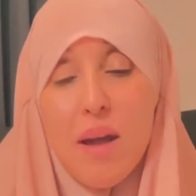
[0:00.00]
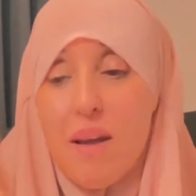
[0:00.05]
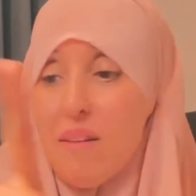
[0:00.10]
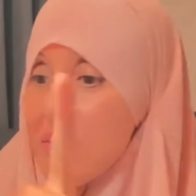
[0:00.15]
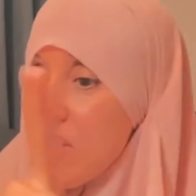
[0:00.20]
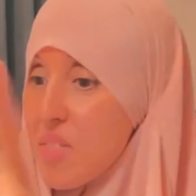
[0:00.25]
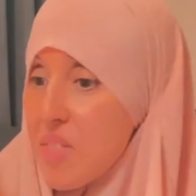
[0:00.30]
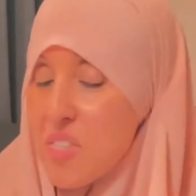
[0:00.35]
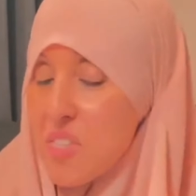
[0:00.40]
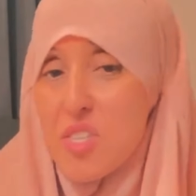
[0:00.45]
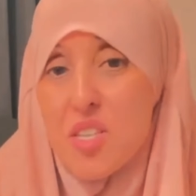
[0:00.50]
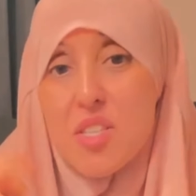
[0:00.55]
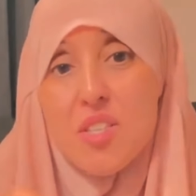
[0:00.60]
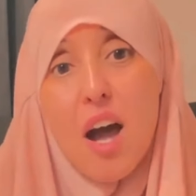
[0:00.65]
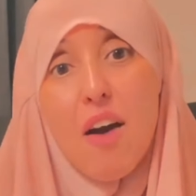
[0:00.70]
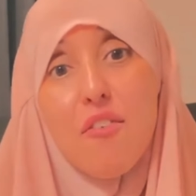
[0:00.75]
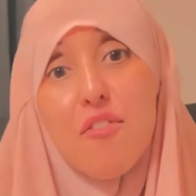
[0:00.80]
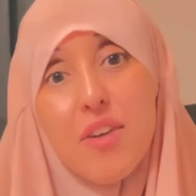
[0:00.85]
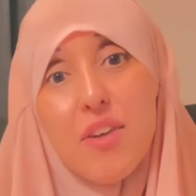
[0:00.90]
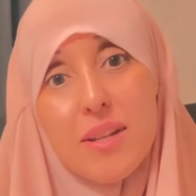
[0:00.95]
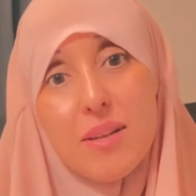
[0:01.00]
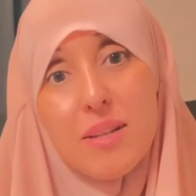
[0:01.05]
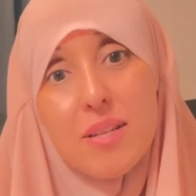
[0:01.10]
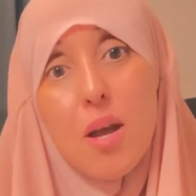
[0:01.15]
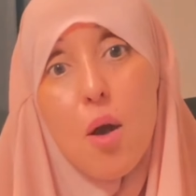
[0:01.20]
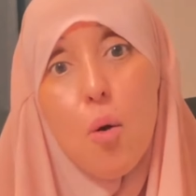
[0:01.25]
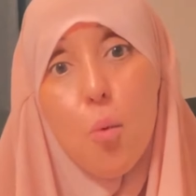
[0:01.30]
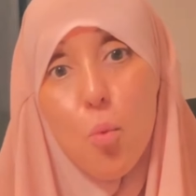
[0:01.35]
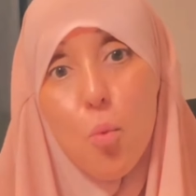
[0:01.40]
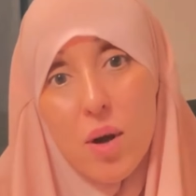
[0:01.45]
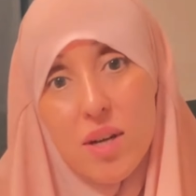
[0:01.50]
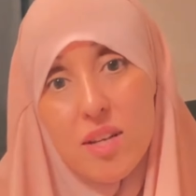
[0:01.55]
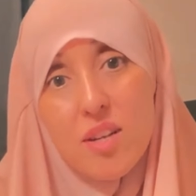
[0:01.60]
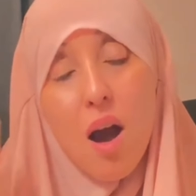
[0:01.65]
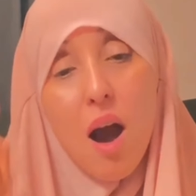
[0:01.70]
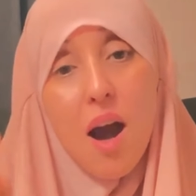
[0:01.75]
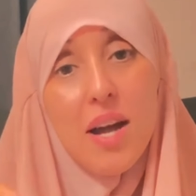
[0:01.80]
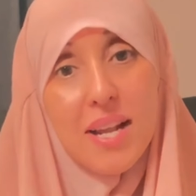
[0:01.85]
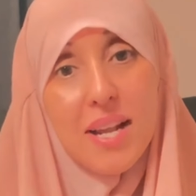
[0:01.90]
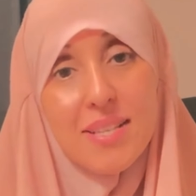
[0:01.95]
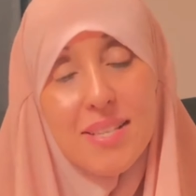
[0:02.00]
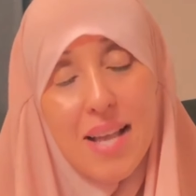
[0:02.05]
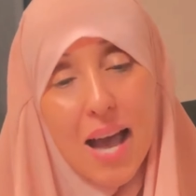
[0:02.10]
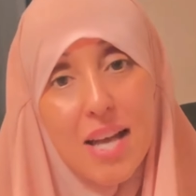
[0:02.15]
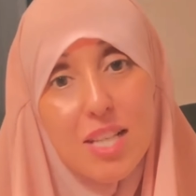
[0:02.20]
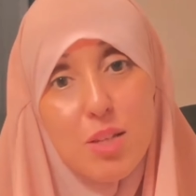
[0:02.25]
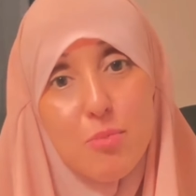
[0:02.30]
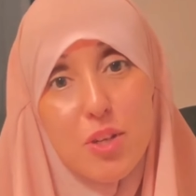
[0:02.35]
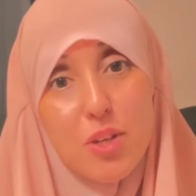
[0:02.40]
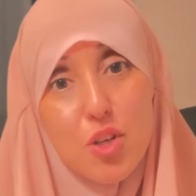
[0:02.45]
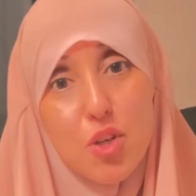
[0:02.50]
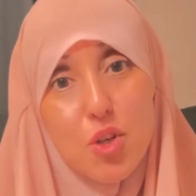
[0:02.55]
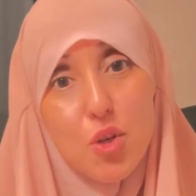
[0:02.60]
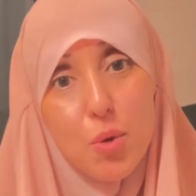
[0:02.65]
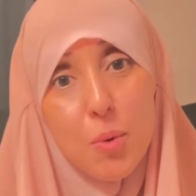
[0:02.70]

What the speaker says: this does not fit what God has asked me to do.